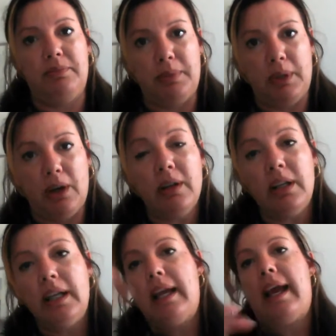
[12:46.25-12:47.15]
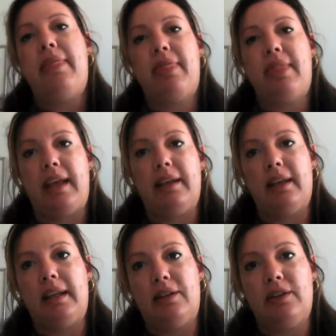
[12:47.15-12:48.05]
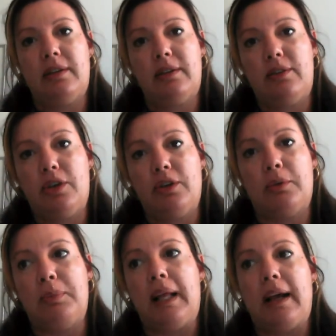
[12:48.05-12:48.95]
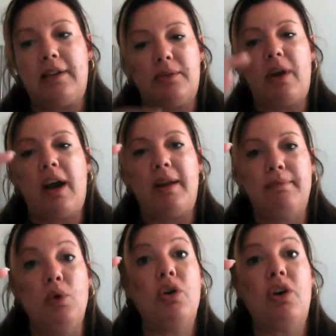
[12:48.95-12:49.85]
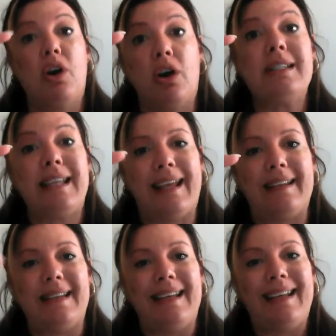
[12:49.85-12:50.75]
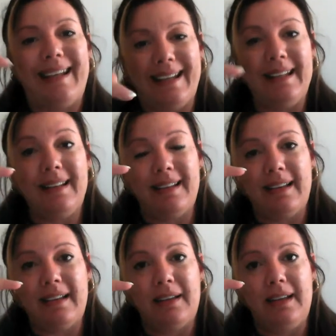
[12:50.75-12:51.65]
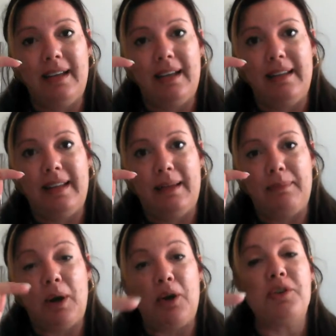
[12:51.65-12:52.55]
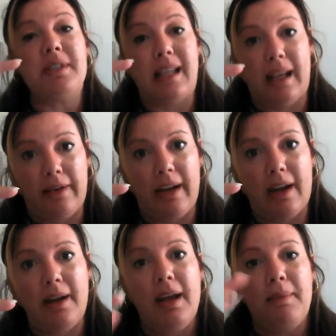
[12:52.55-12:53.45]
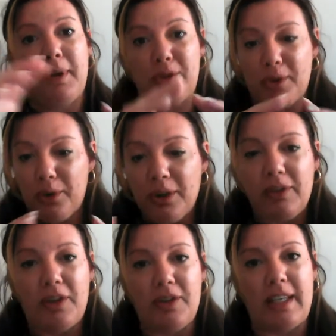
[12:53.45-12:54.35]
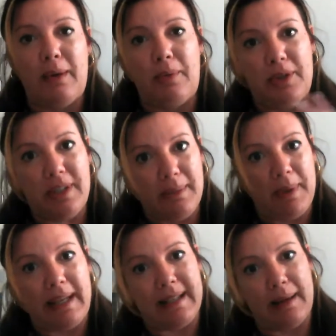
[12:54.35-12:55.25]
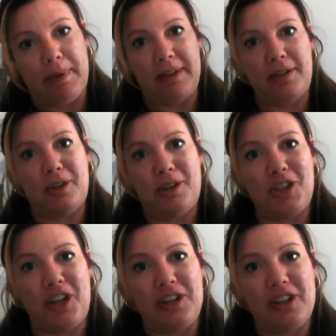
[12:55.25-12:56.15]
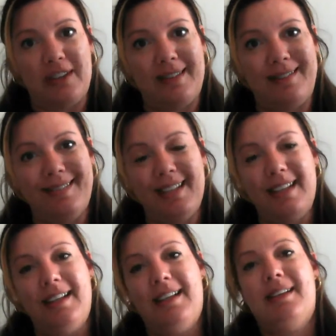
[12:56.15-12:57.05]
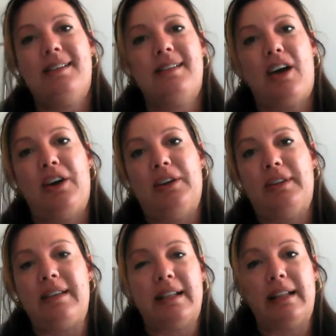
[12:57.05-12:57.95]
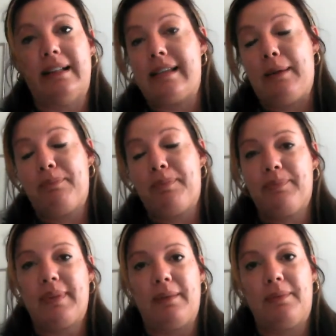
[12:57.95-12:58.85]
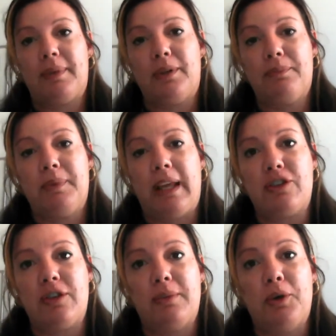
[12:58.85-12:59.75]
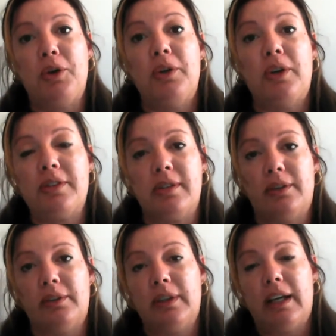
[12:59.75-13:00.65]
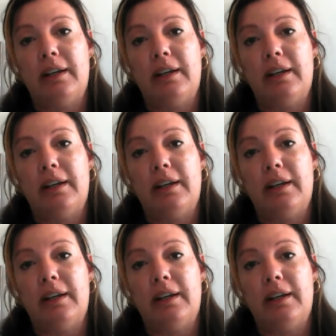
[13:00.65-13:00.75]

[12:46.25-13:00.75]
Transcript: blog, and then in Google Plus write more content in the post area, because all of those keywords get picked up by the search engine. So there's a little tip that could get you more kudos on